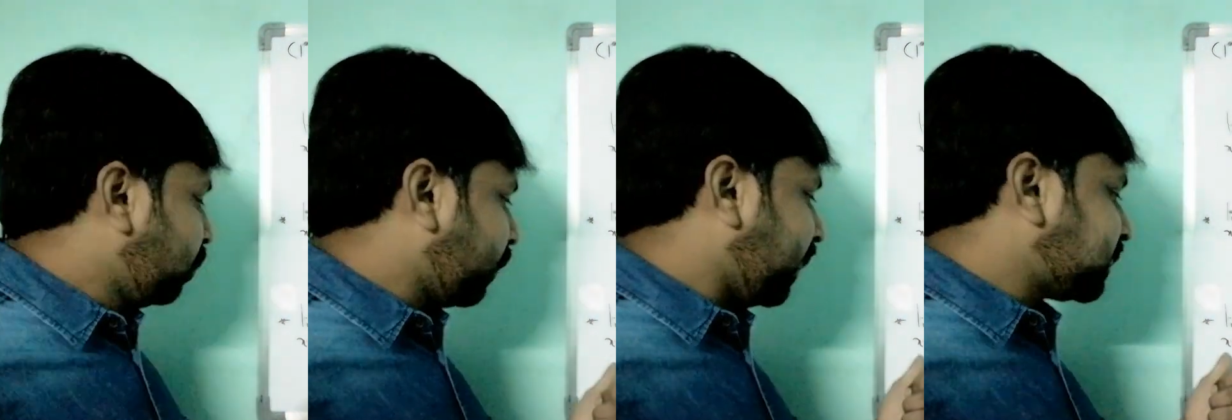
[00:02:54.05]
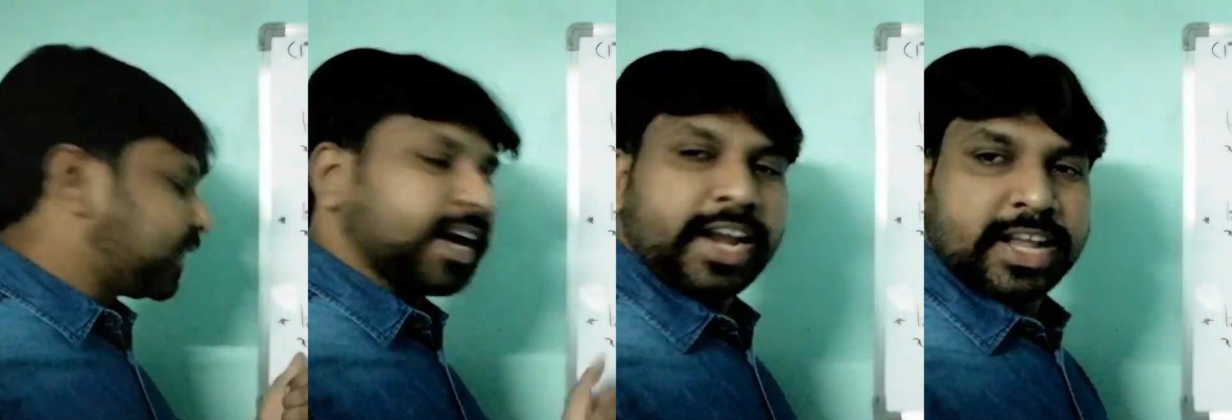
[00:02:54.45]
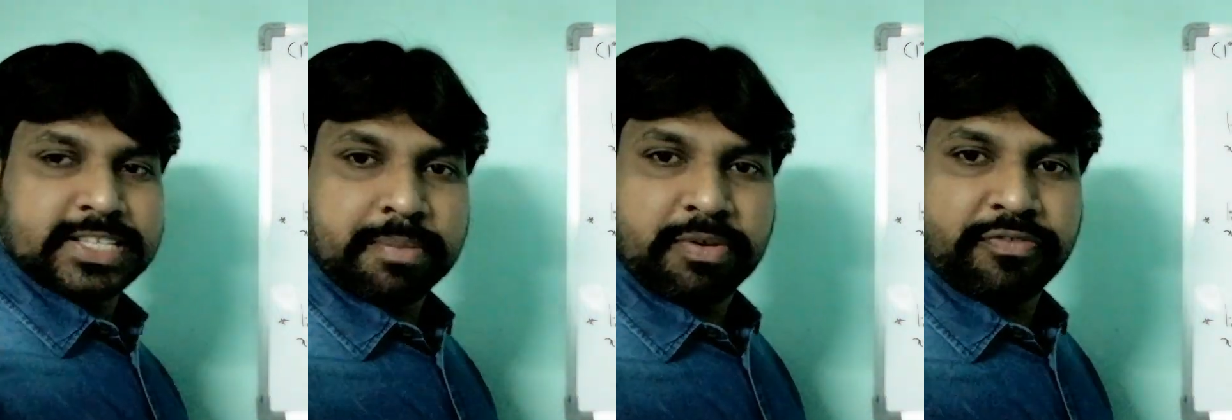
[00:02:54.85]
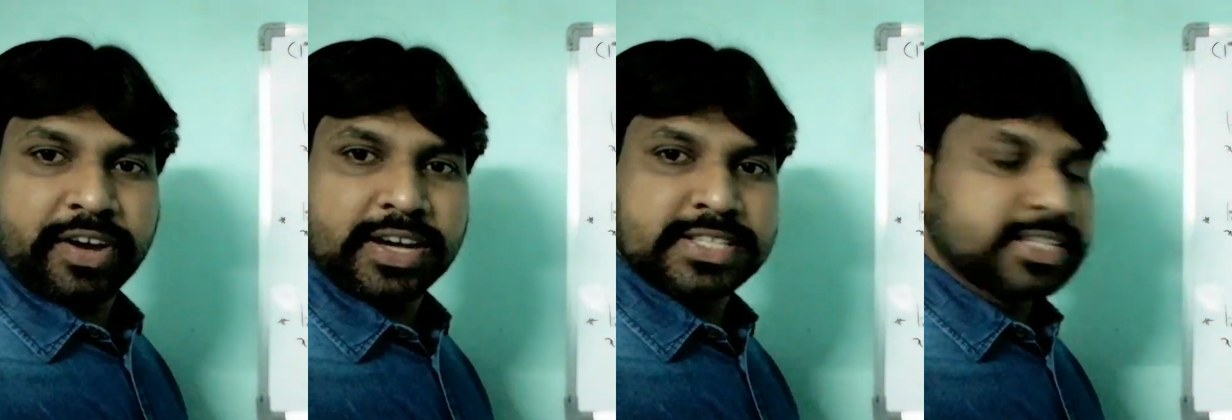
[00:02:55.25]
Look at second example,
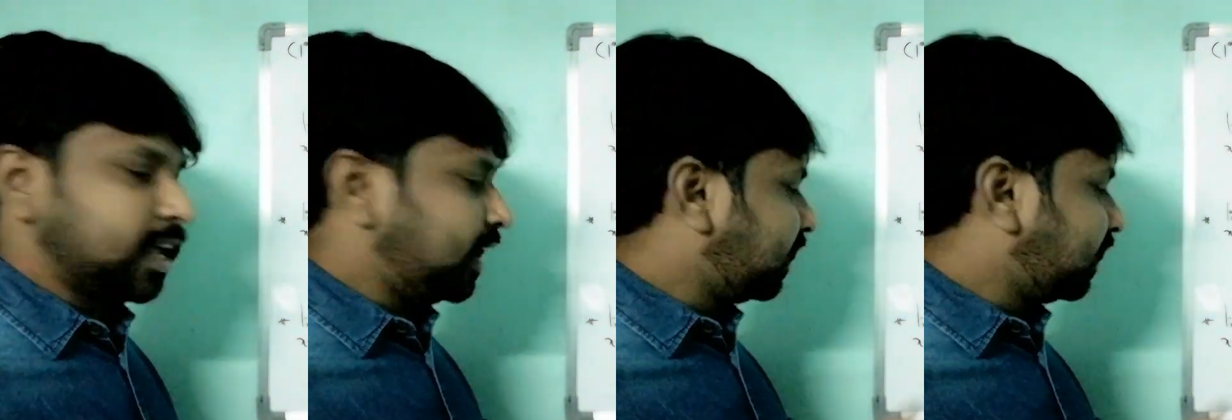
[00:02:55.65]
friends.